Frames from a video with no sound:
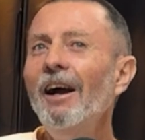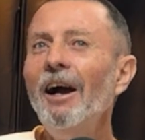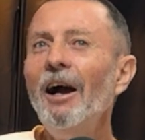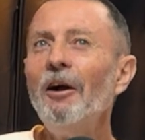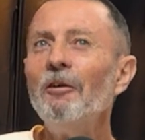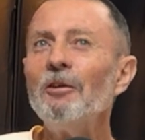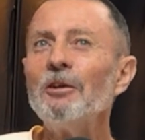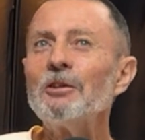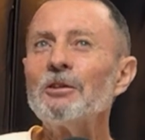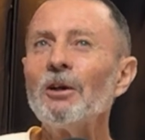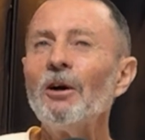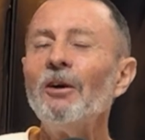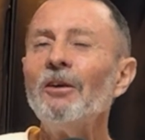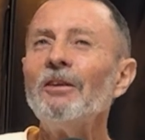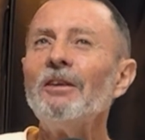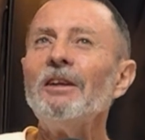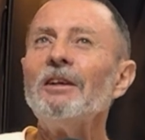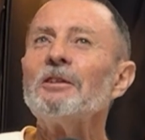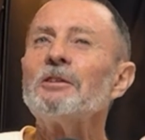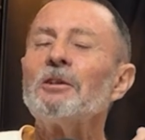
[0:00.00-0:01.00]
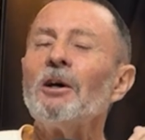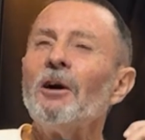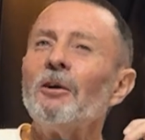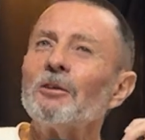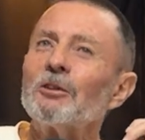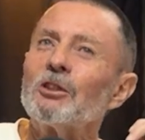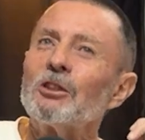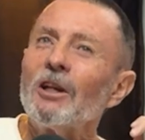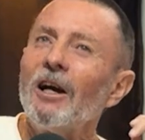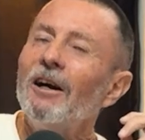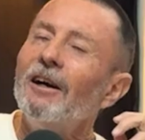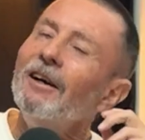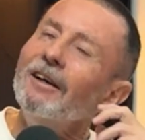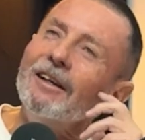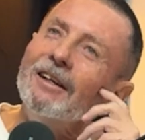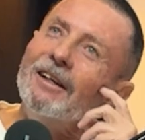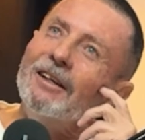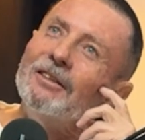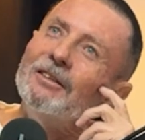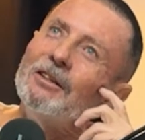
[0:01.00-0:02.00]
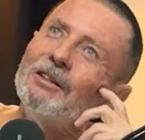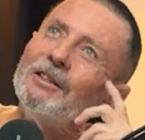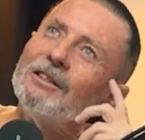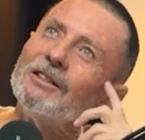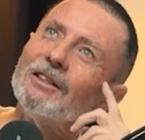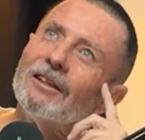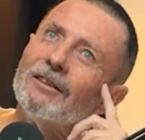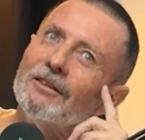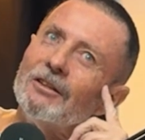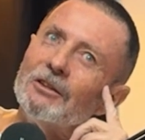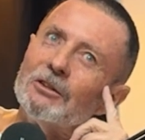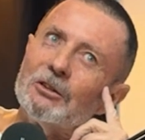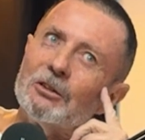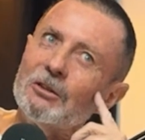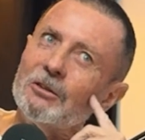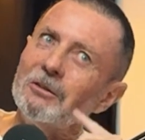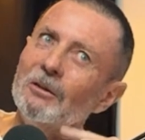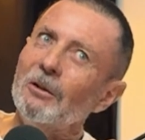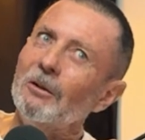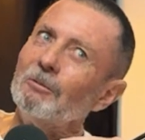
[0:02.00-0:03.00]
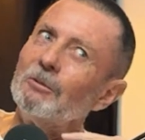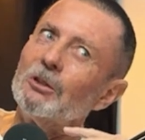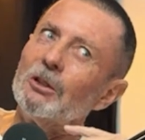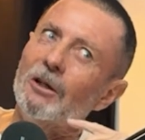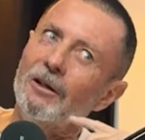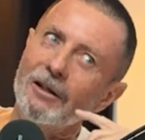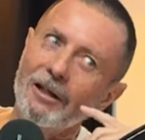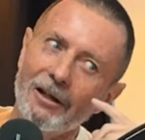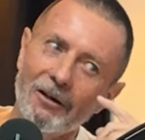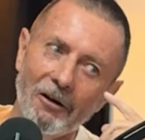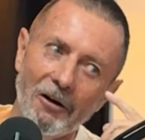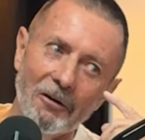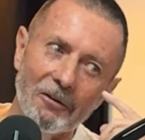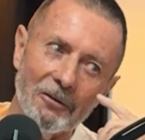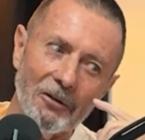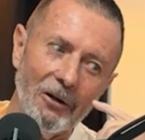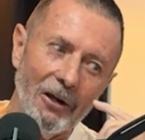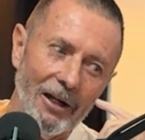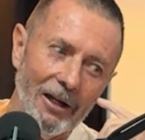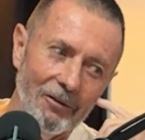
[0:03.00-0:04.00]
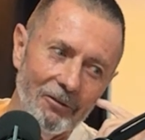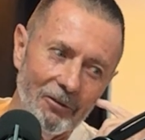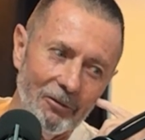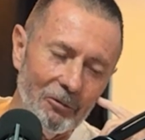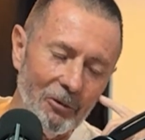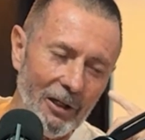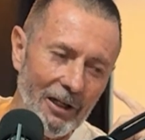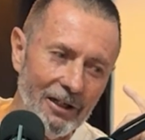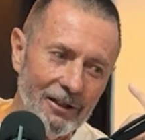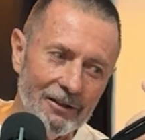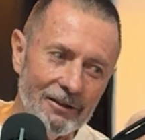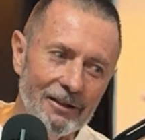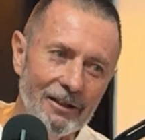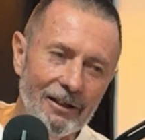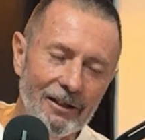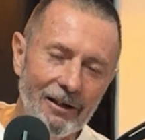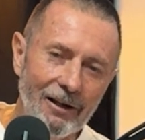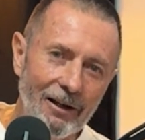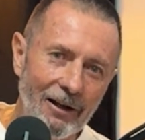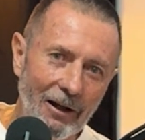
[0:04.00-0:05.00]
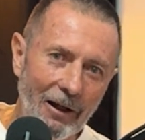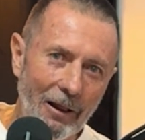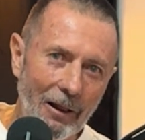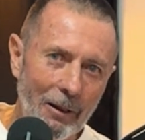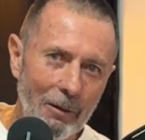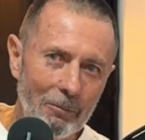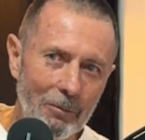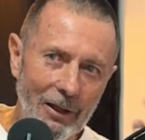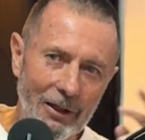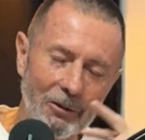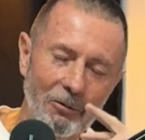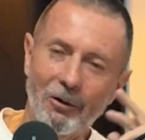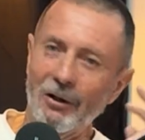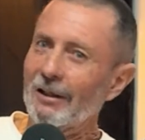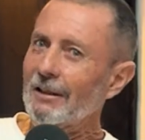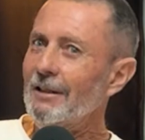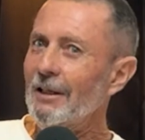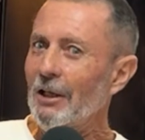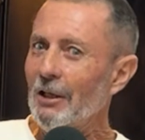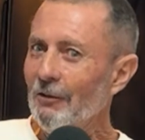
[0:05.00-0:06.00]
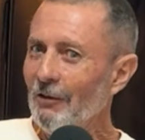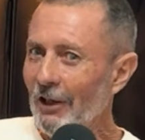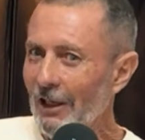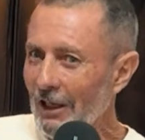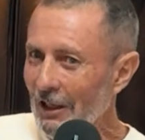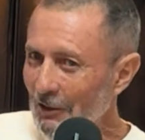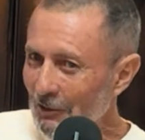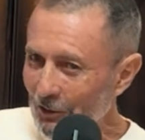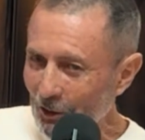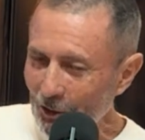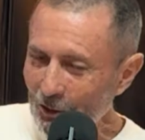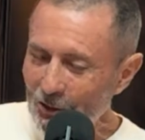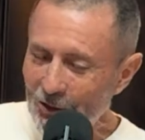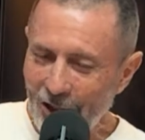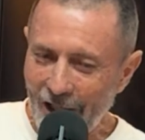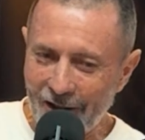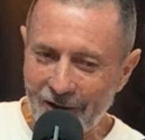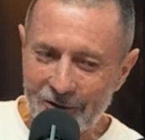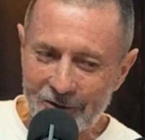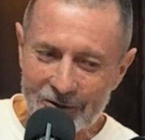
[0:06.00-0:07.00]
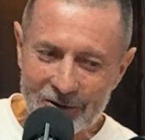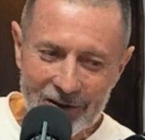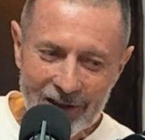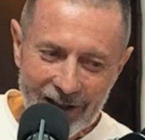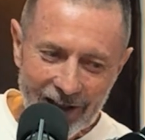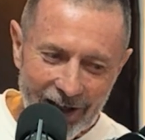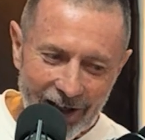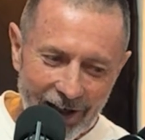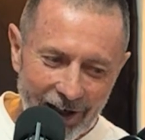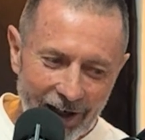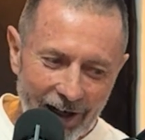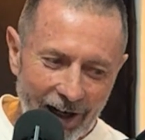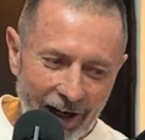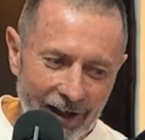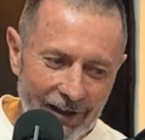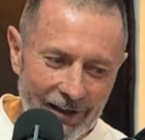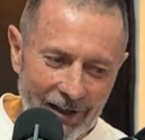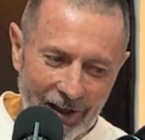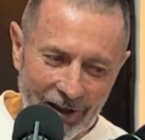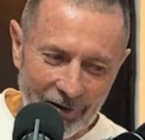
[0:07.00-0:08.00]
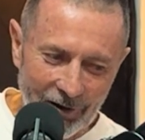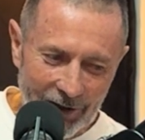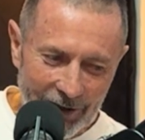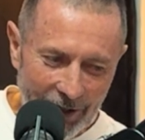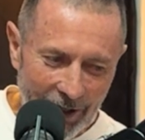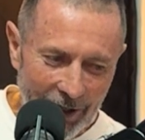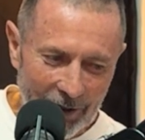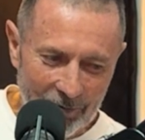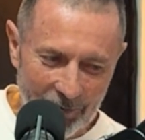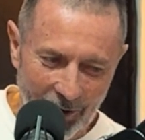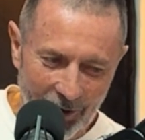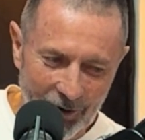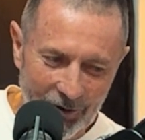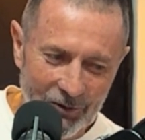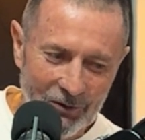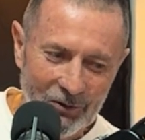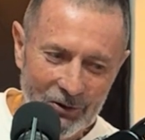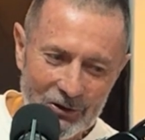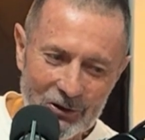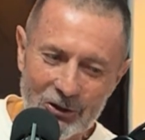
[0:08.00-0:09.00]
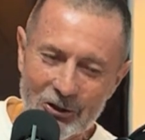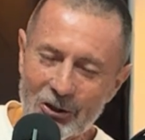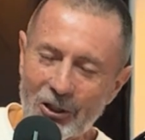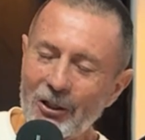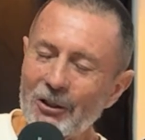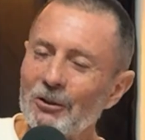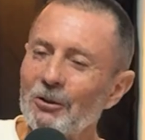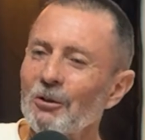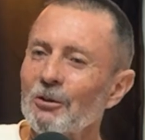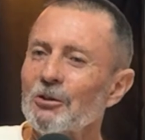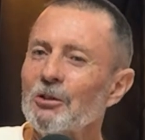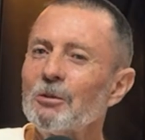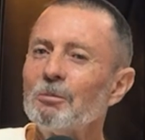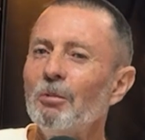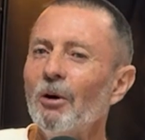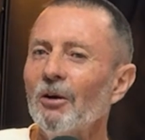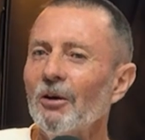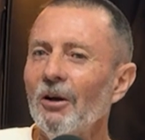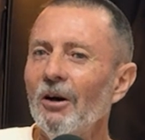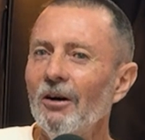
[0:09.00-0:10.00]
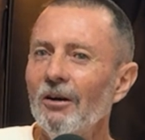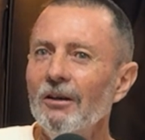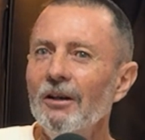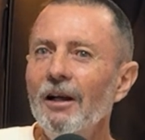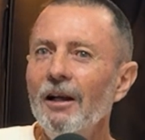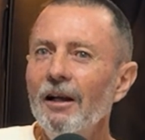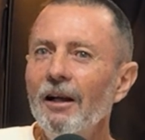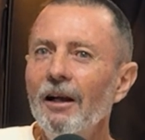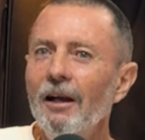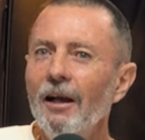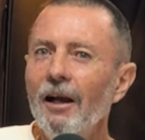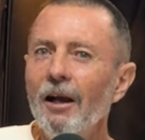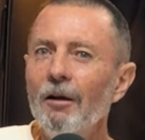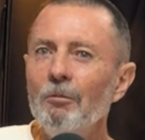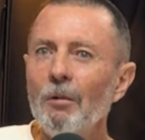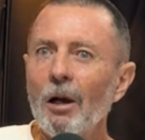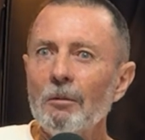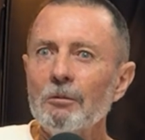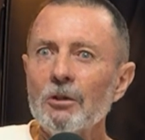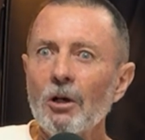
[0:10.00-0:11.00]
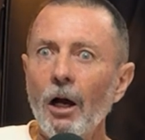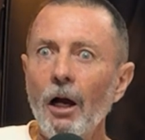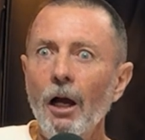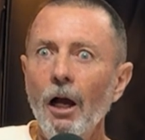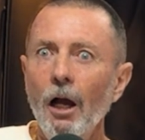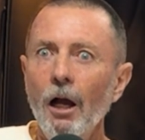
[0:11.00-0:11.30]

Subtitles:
It was on this old show in New Zealand. I'm showing how old I am, and we had black and white TV, 2 channels, and there he came on this show called Spot On, and Mum's like,